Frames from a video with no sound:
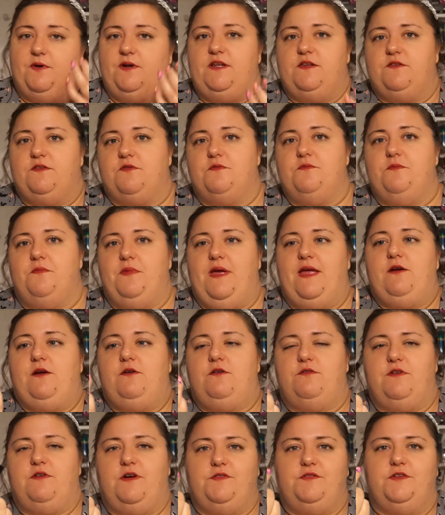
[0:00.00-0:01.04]
is from
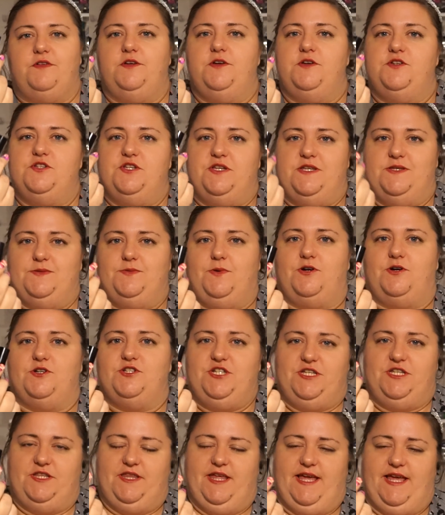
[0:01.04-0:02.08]
Makeup Revolution is
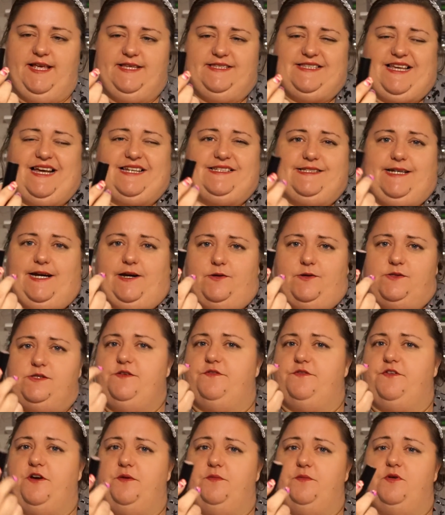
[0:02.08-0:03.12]
watching this, I doubt
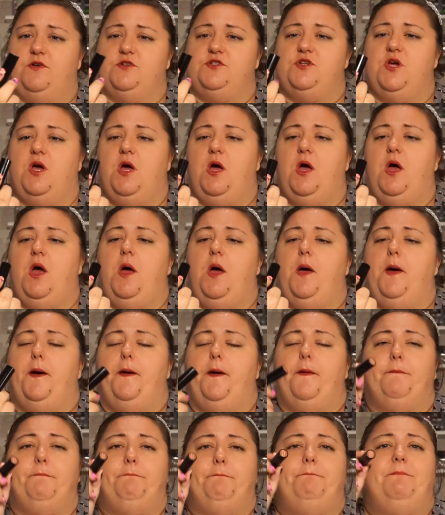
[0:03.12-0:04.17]
it very much,
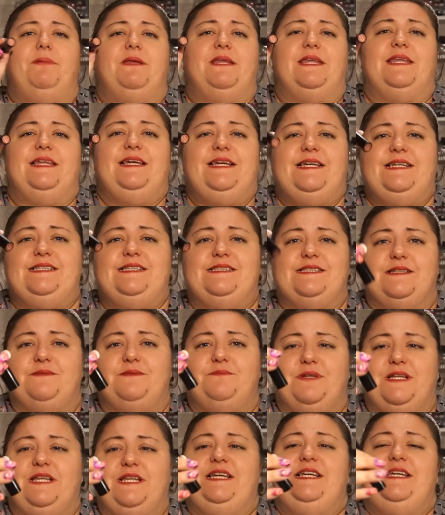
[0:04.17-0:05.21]
please,
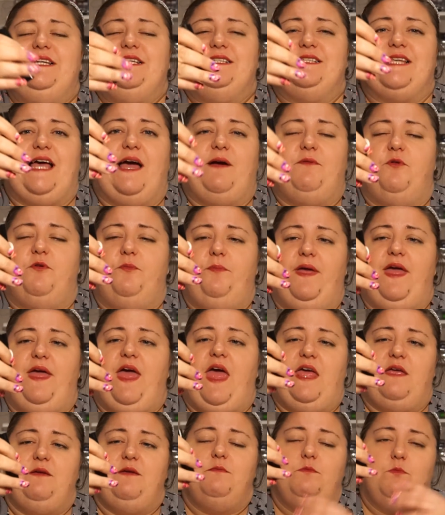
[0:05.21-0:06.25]
please, I will
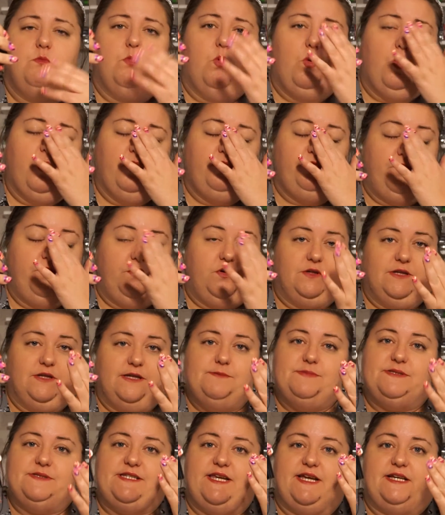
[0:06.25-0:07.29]
pay more for your
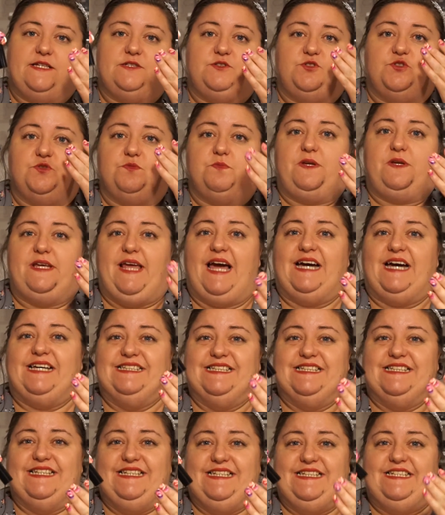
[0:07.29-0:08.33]
lipsticks, just get a
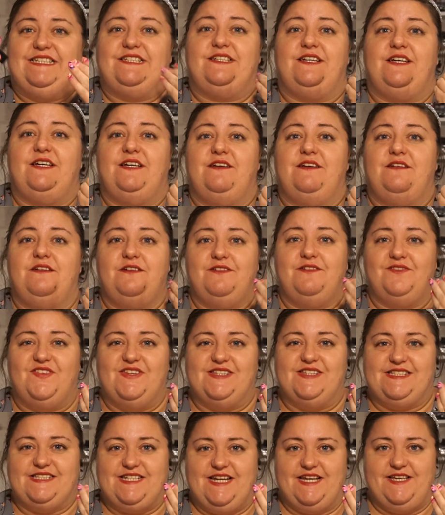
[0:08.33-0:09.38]
lid
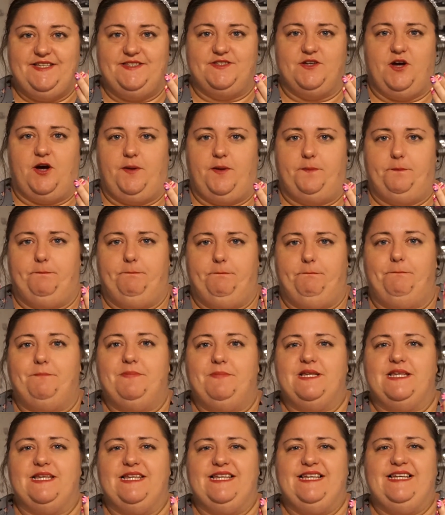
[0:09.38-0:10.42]
that stays on,
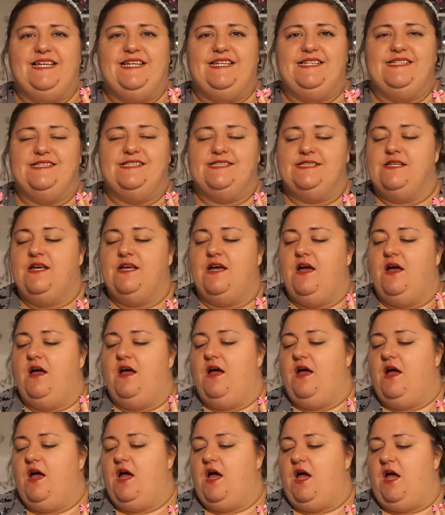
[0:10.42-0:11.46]
please.
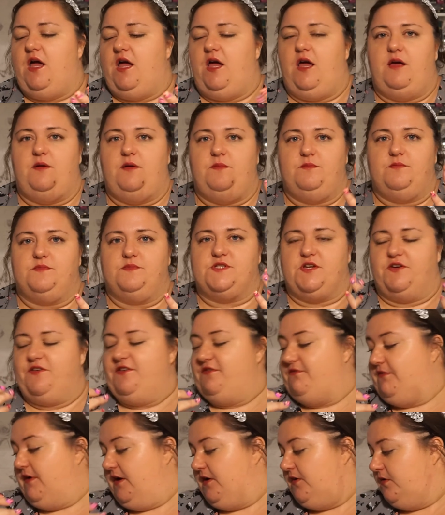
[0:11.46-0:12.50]
Sorry,
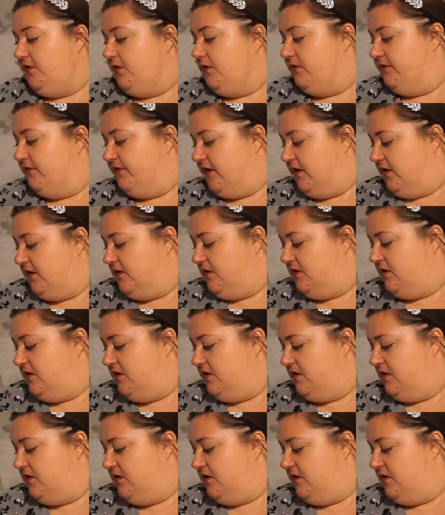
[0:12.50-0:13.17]
it ran over.